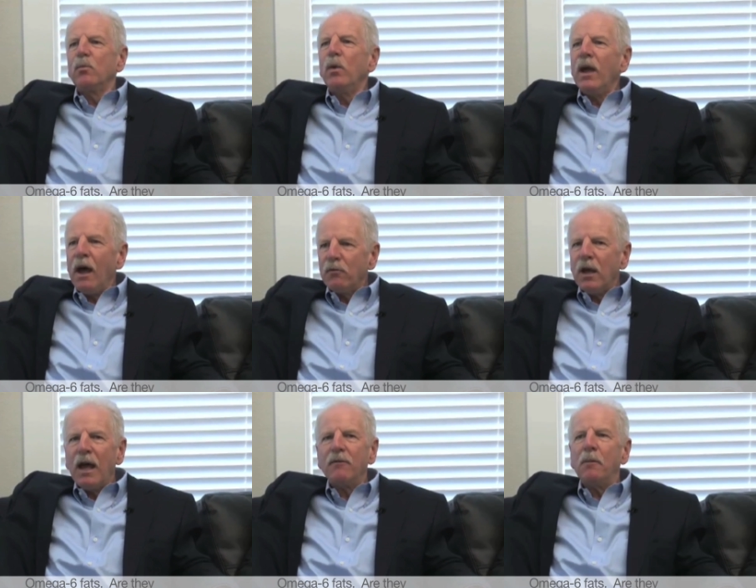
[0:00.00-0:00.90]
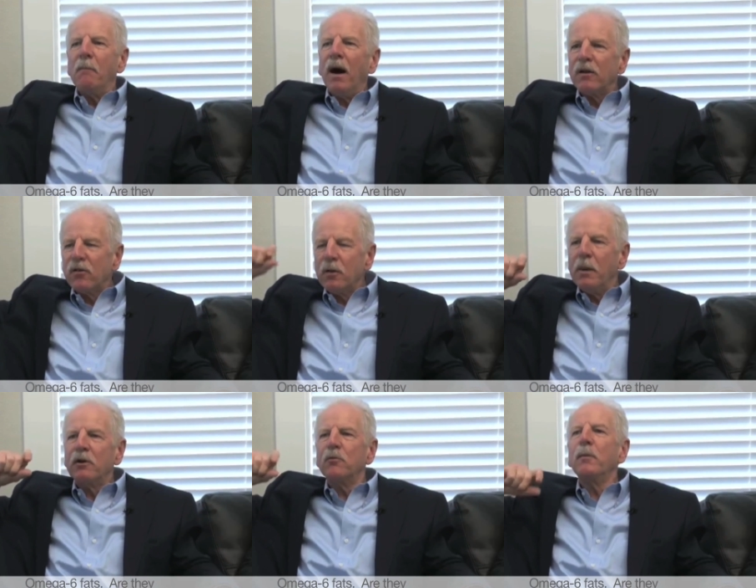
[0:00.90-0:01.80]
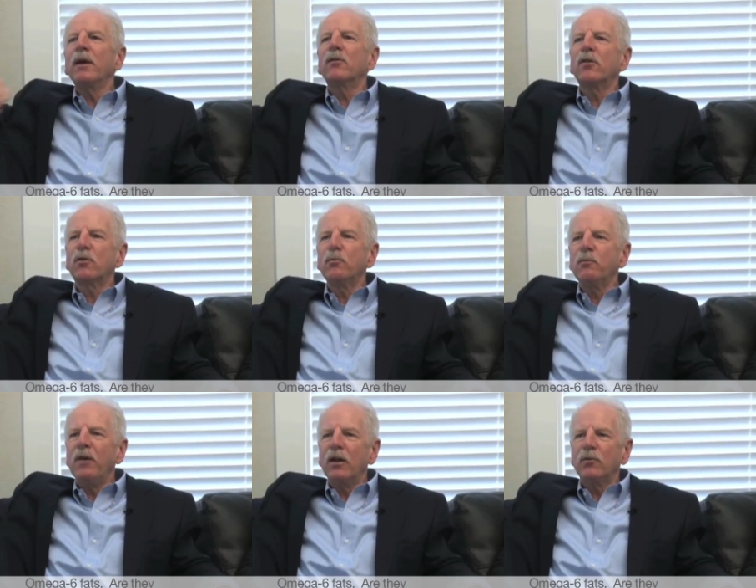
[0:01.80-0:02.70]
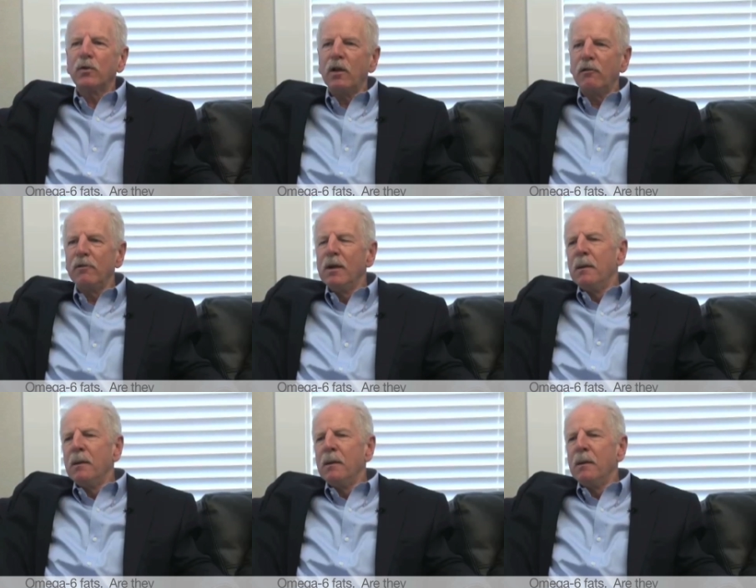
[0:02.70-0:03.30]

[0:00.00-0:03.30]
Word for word: We have to have a modest amount of omega-6 Fats for life.